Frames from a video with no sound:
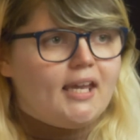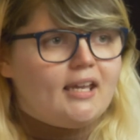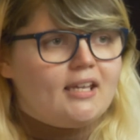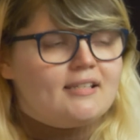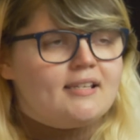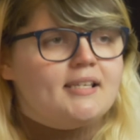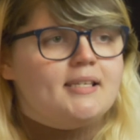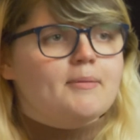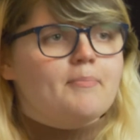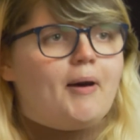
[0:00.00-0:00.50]

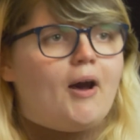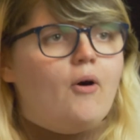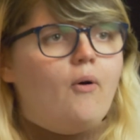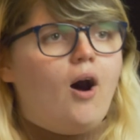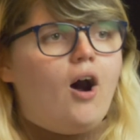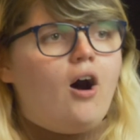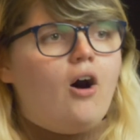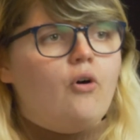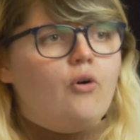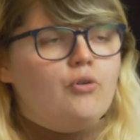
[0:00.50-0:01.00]
because it's
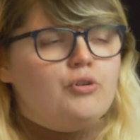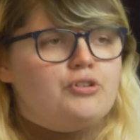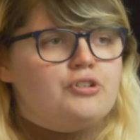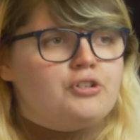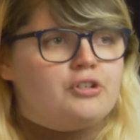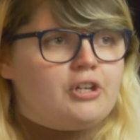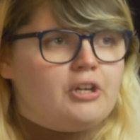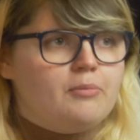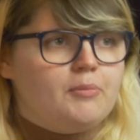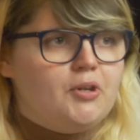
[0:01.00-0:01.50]
about us as
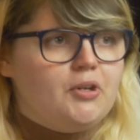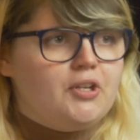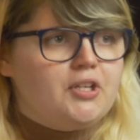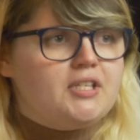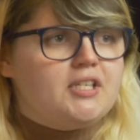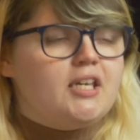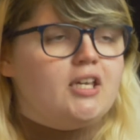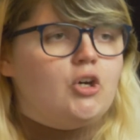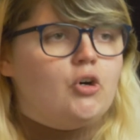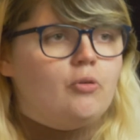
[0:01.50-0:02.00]
a
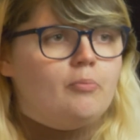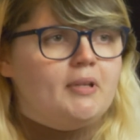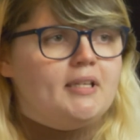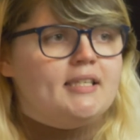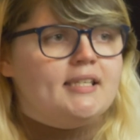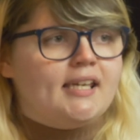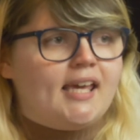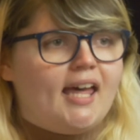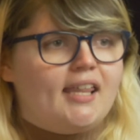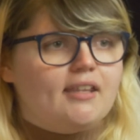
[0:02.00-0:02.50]
community coming
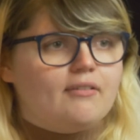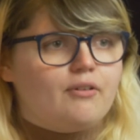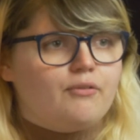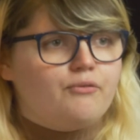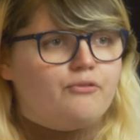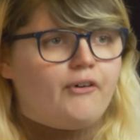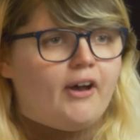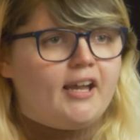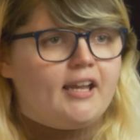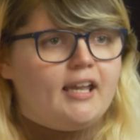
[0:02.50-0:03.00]
together
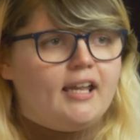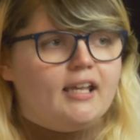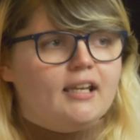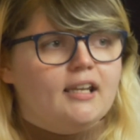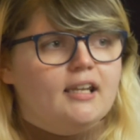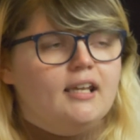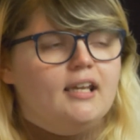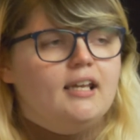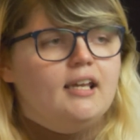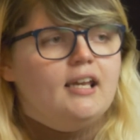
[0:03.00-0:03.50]
and fighting.